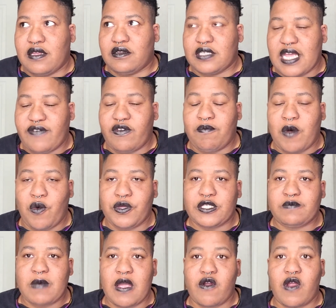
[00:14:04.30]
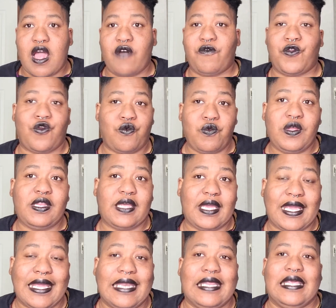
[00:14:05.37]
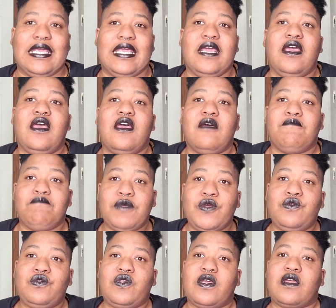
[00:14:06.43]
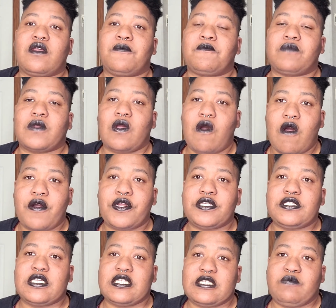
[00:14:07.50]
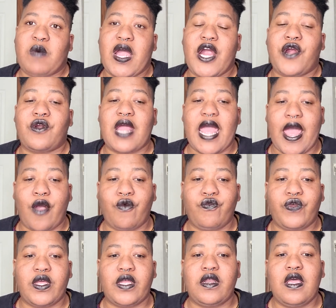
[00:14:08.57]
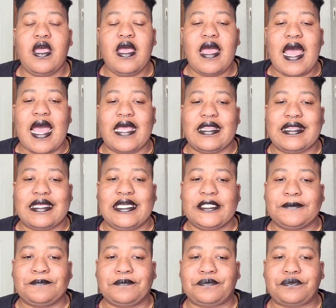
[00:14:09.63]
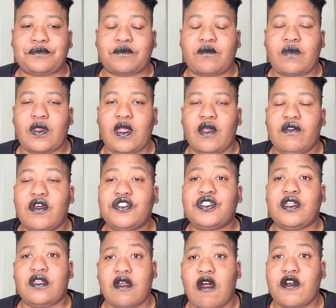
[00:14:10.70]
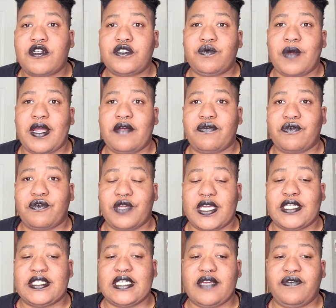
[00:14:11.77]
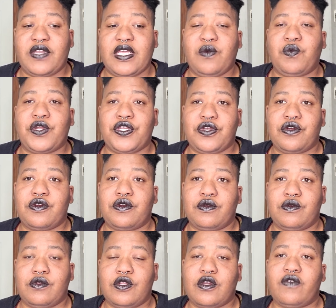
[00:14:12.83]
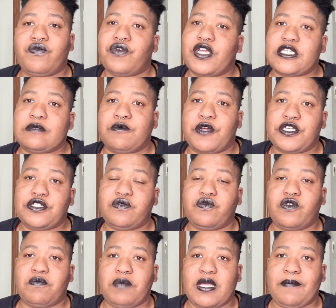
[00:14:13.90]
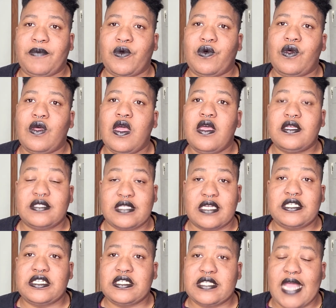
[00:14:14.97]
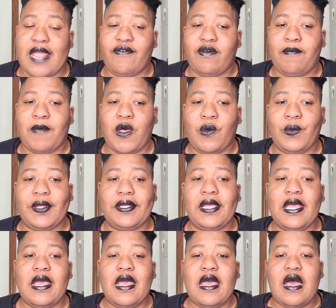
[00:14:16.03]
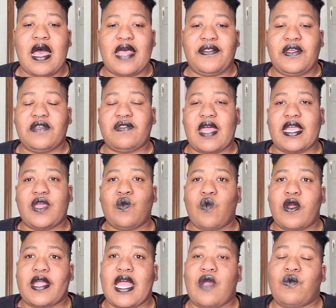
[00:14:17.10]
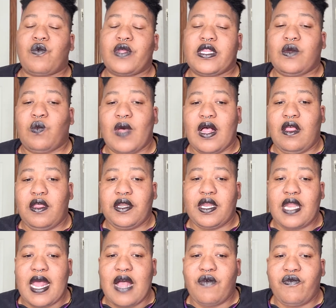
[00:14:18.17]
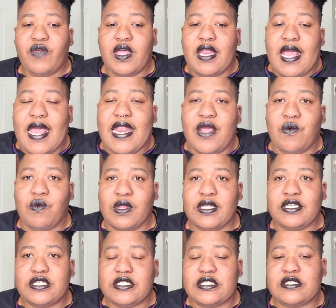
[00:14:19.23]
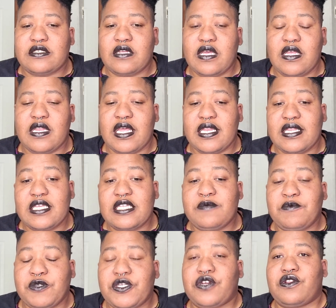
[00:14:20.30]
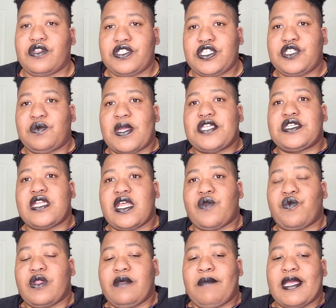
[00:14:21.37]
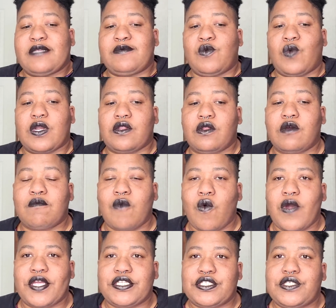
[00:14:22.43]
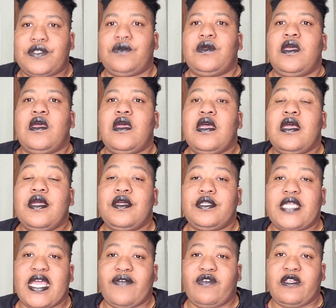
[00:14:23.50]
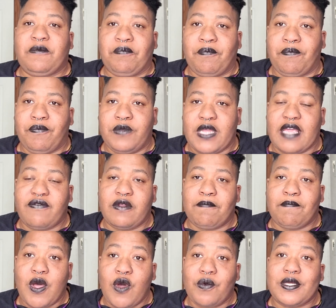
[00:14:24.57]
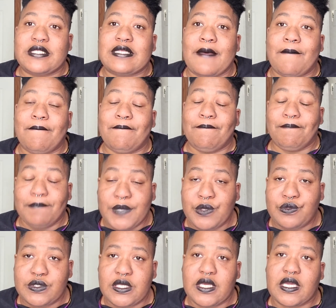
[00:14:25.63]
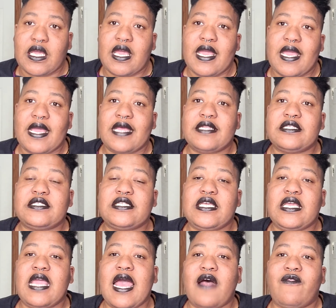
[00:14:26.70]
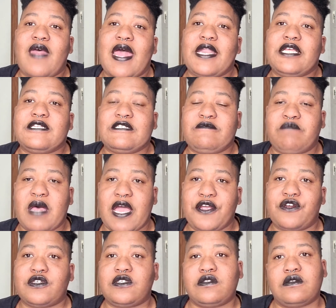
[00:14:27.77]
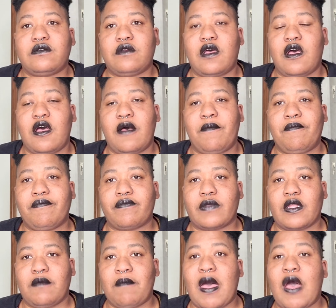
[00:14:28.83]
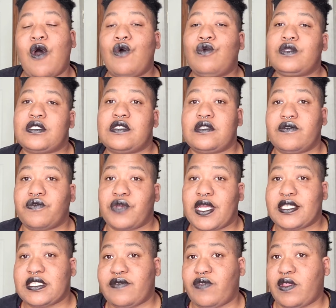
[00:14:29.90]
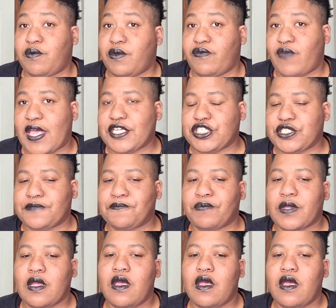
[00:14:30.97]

David Bowie inspired outfit, or really any music artist inspired outfit, I think there's a large array of creativity when you're looking for inspiration from people such as David Bowie. I think that can work out really well in an outfit, and it really just, in this particular situation, it really makes me want to look more into David Bowie's music and see how that inspires my own sense of creativity with fashion.